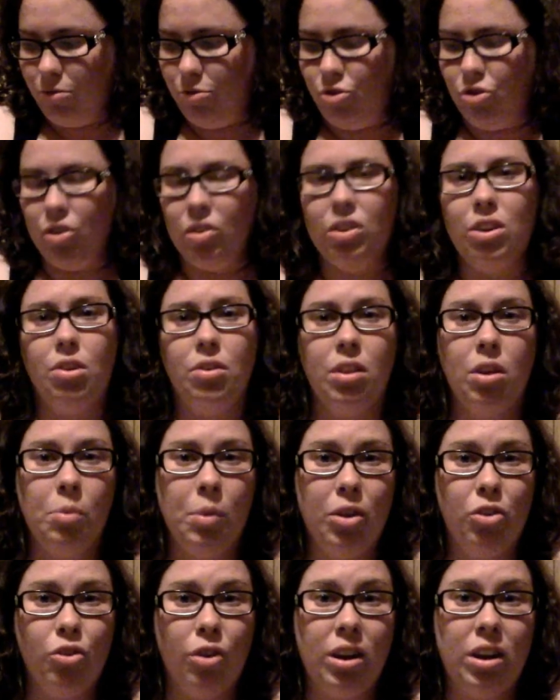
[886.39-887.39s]
just know that
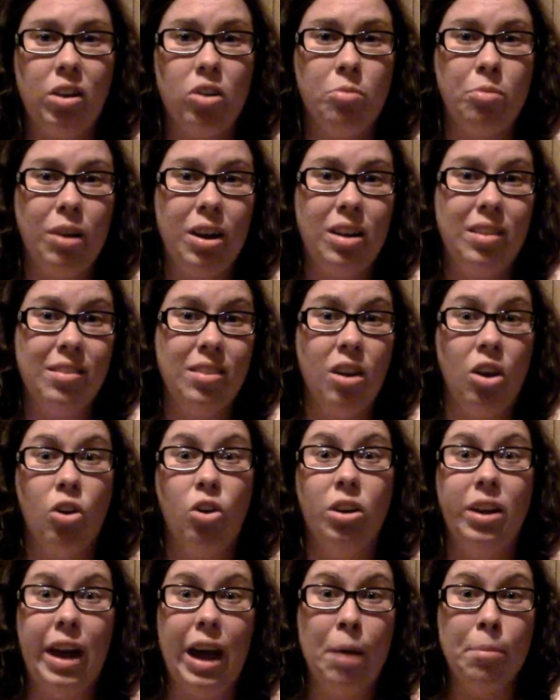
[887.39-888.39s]
retraining your brain is not
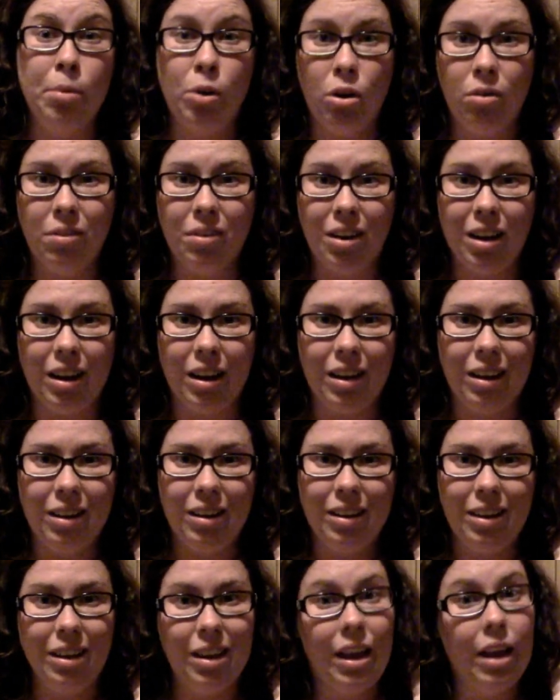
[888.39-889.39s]
going to happen overnight.
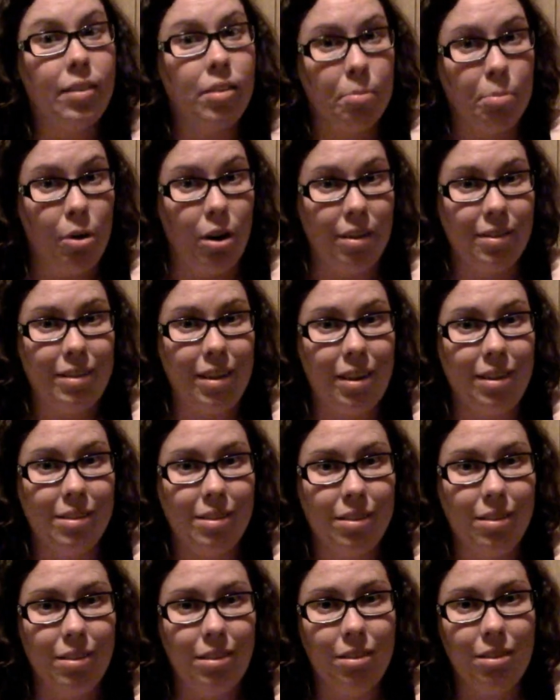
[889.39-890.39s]
It's a
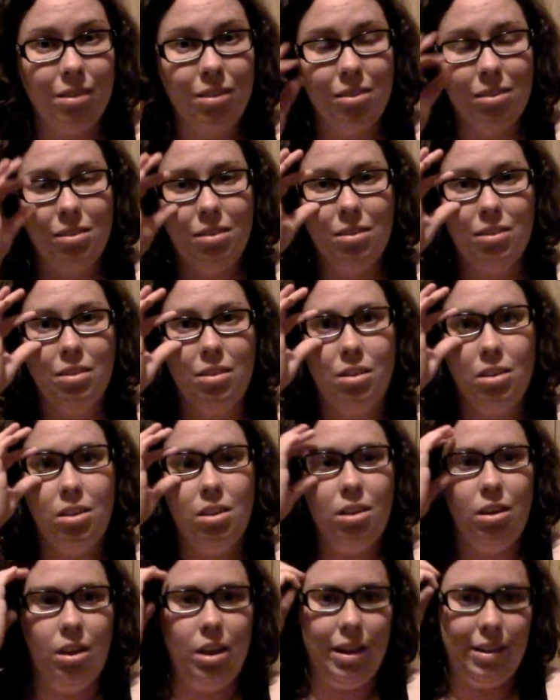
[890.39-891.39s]
process.
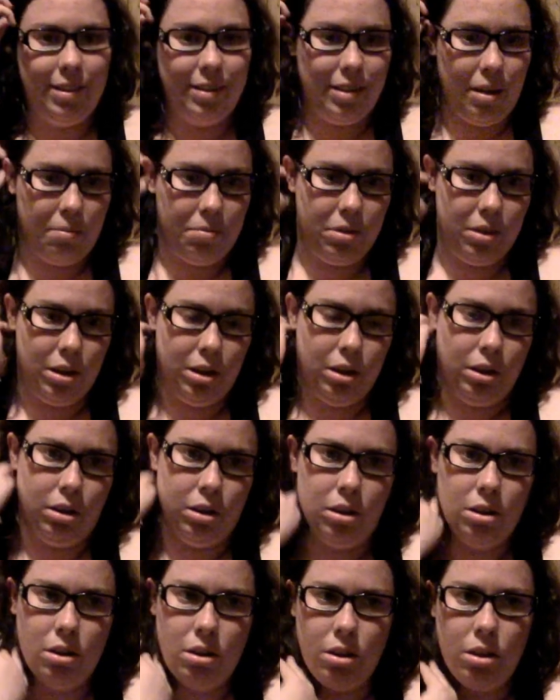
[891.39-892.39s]
It's something
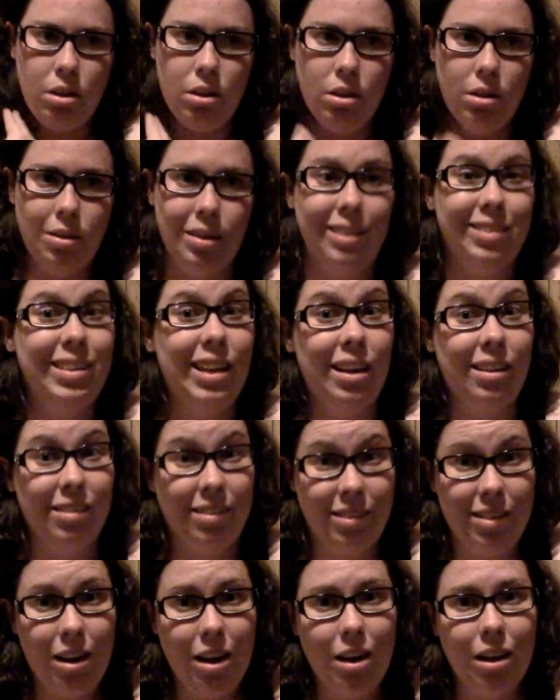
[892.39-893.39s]
that takes
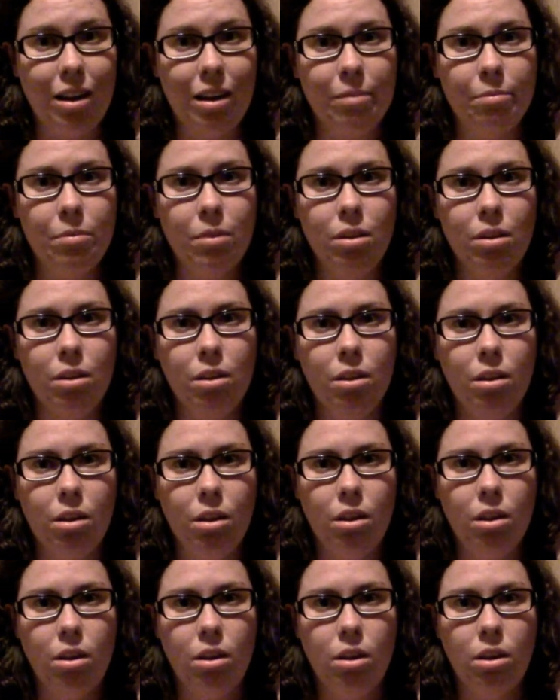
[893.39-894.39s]
time.
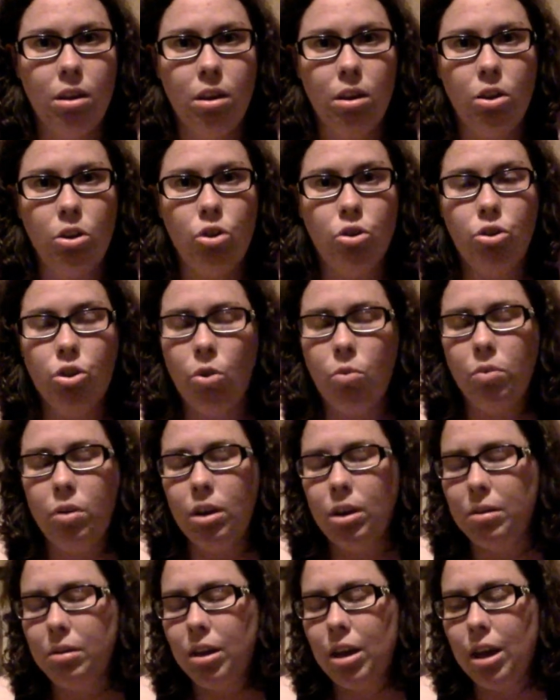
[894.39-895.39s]
You don't
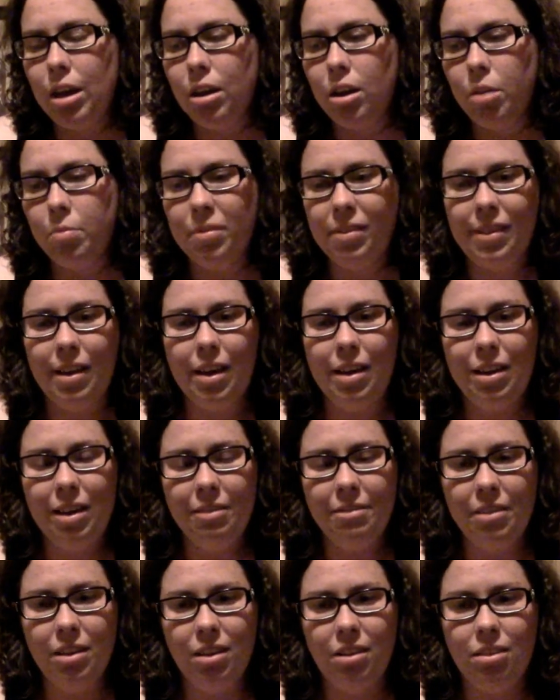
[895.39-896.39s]
need to get upset
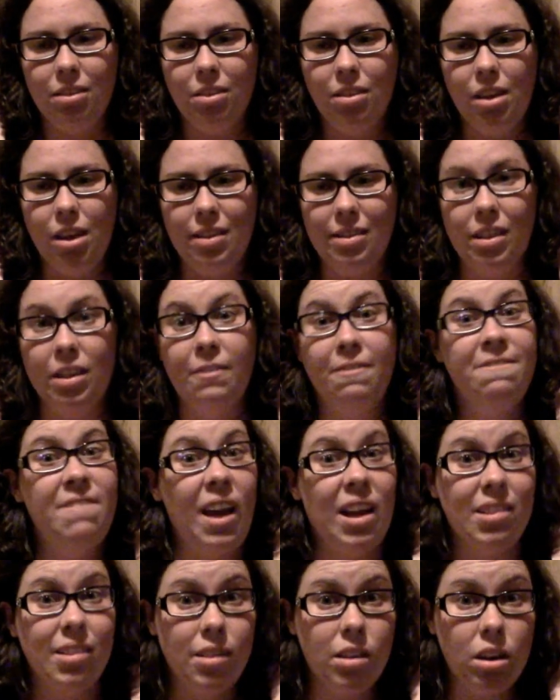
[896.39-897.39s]
if it isn't
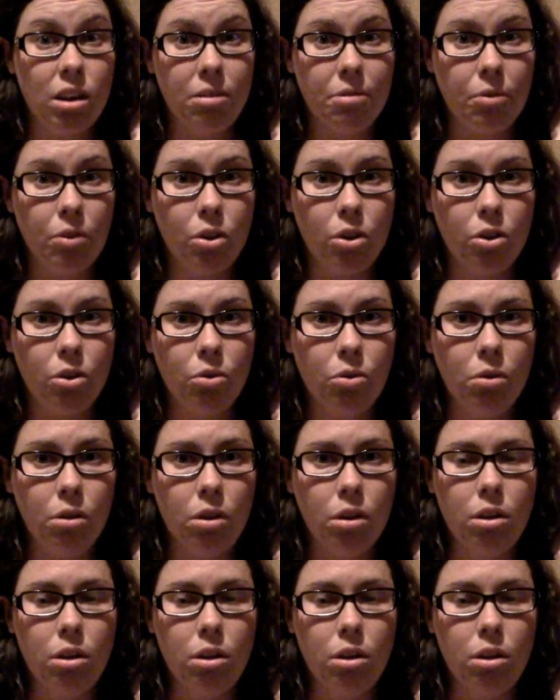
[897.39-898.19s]
fast enough for you.